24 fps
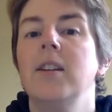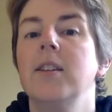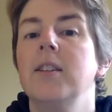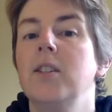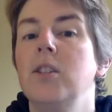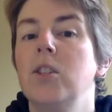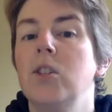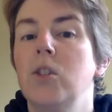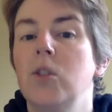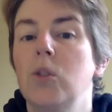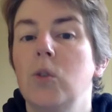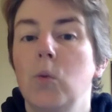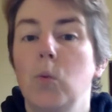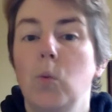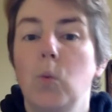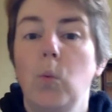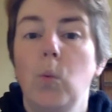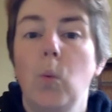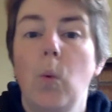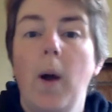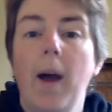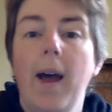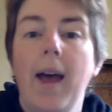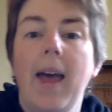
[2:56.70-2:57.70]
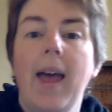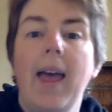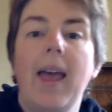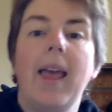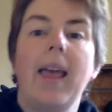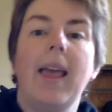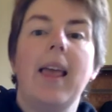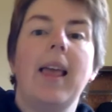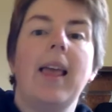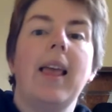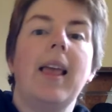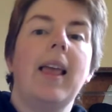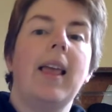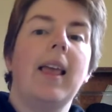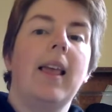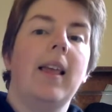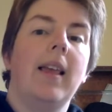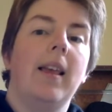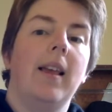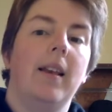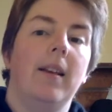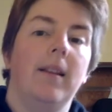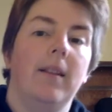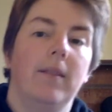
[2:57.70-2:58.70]
Sway.
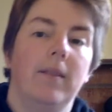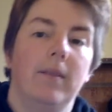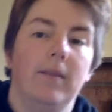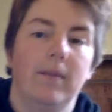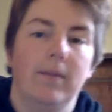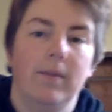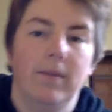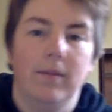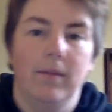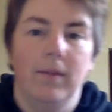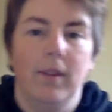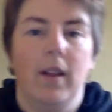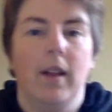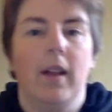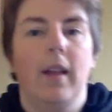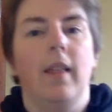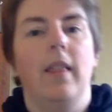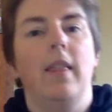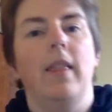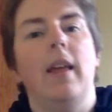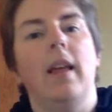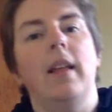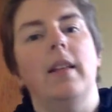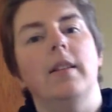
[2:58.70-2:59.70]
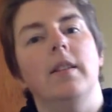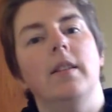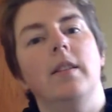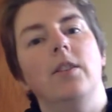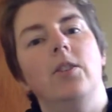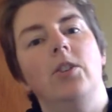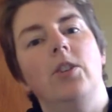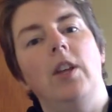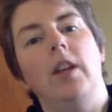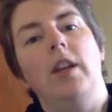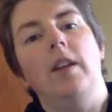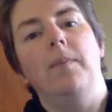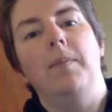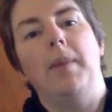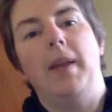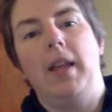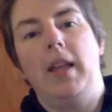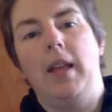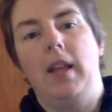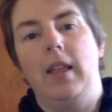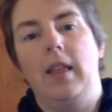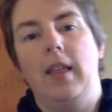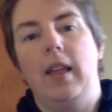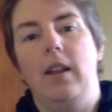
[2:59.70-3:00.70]
That's the chair
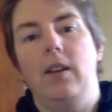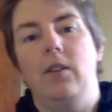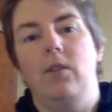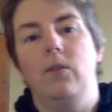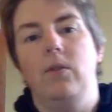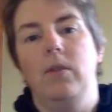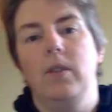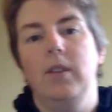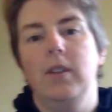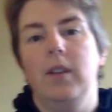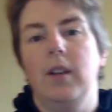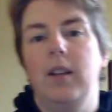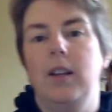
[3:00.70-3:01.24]
making that noise.